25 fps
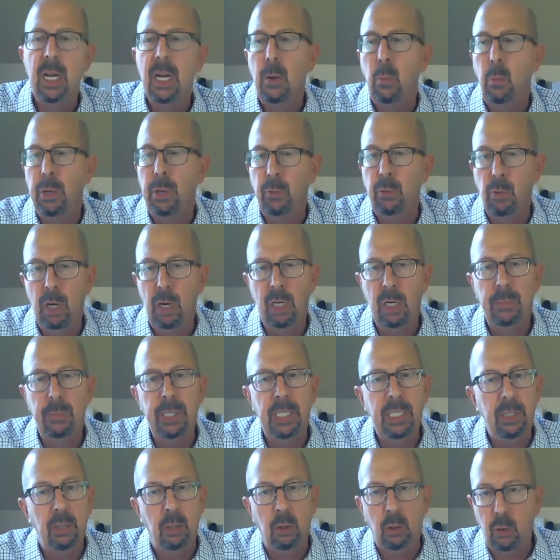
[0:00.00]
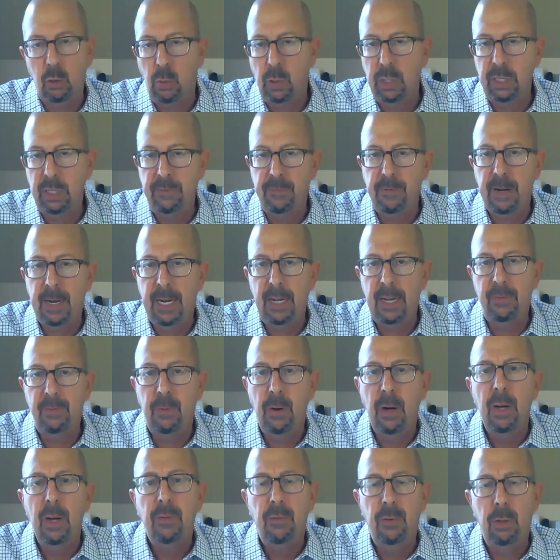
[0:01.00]
We run them at either 25
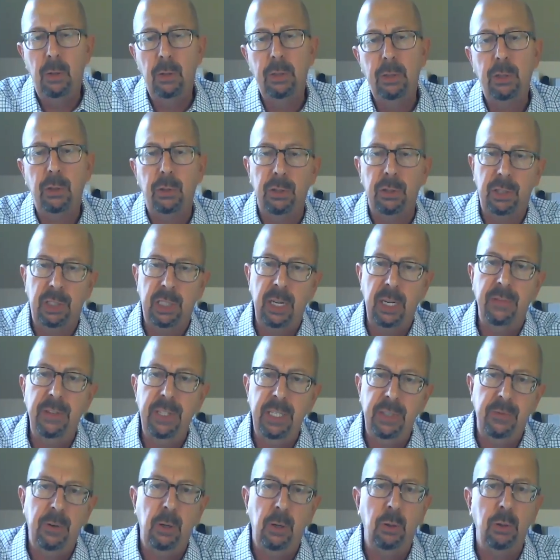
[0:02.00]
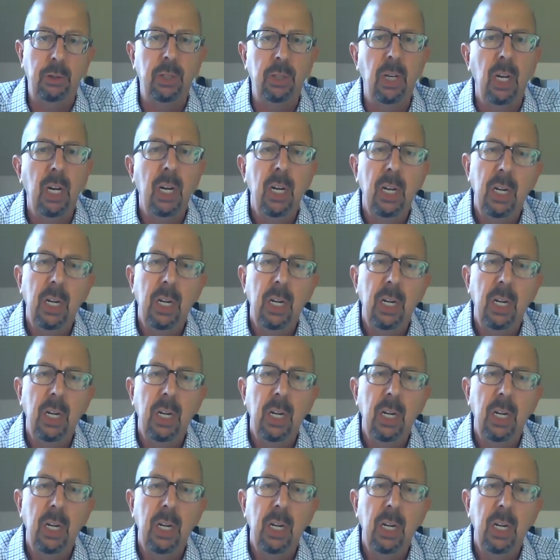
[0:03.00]
volts or 70 volts.